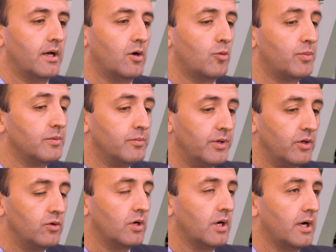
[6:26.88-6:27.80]
open
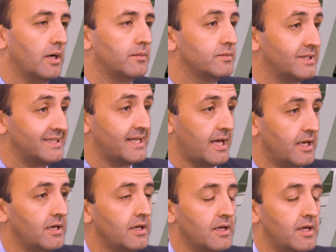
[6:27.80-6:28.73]
view
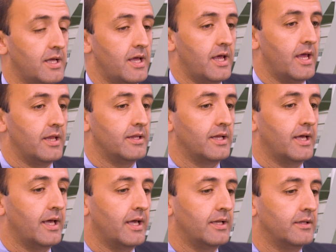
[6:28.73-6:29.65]
design.
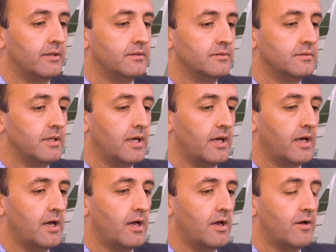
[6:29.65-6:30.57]
And
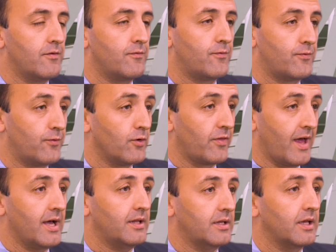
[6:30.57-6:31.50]
for
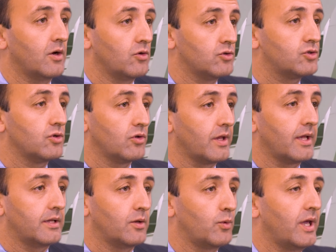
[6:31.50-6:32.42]
that also
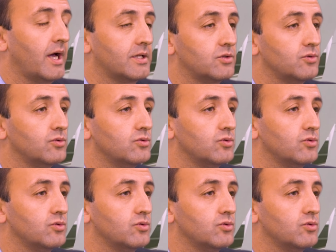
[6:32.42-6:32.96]
that we had to